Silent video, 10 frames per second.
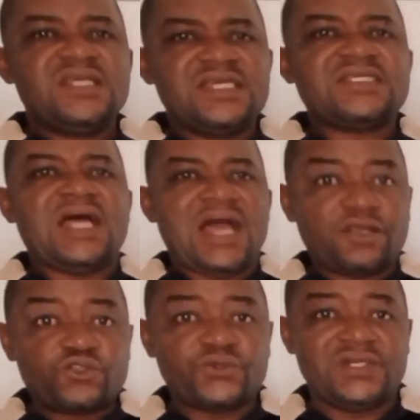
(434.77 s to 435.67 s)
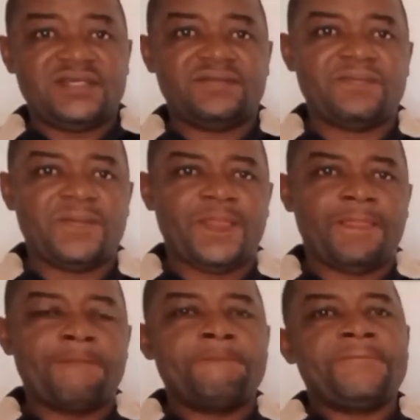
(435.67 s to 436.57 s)
is actually
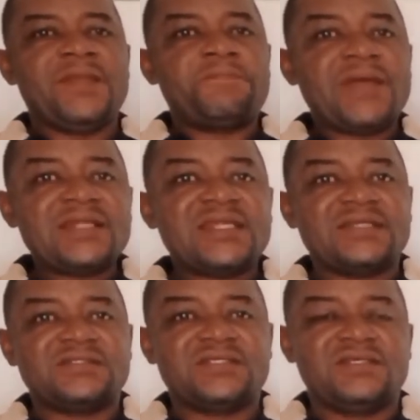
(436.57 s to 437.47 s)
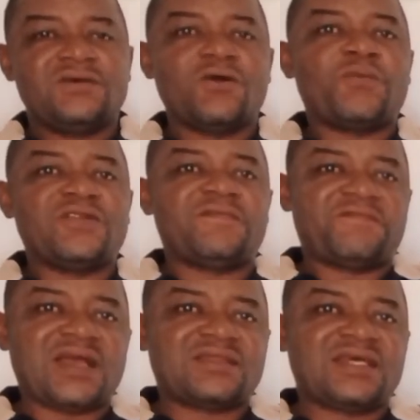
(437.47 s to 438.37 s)
dependent upon the
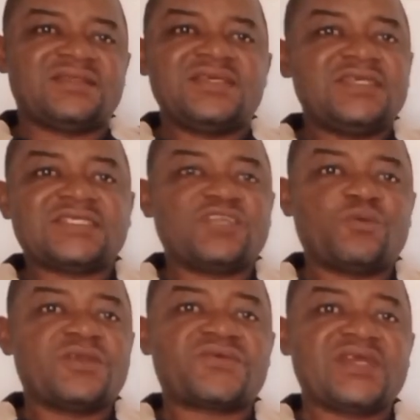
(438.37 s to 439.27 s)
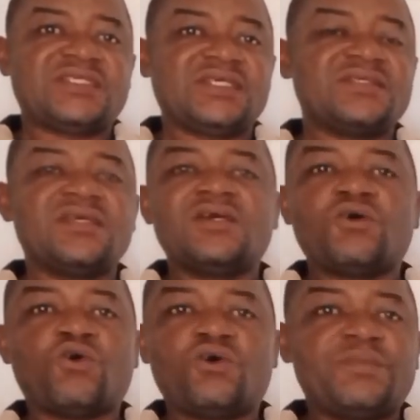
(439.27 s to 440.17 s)
fact that heat cannot be created
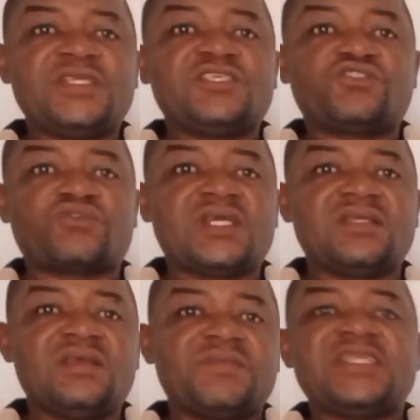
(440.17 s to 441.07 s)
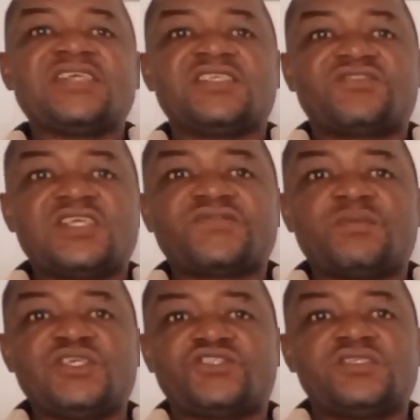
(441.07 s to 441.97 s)
or be destroyed, but there's a
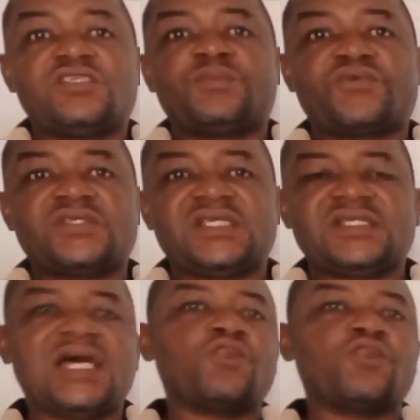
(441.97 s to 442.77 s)
transformation in the process.